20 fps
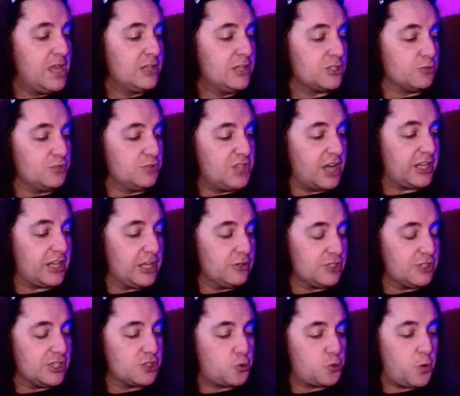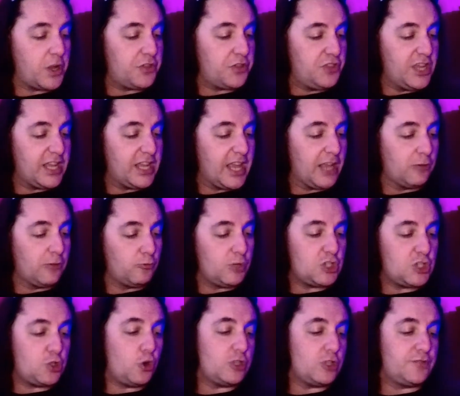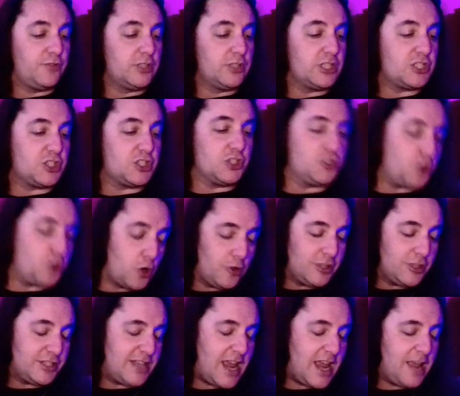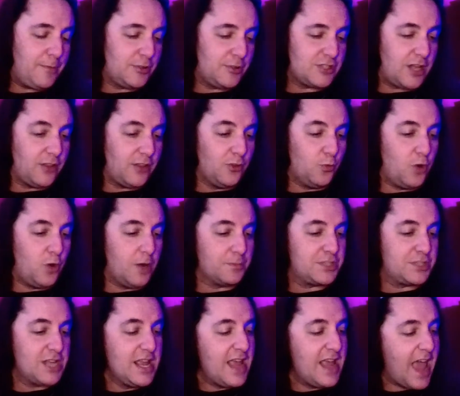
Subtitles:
So Doug used his quick thinking and resourcefulness to turn the tables on the Wumps,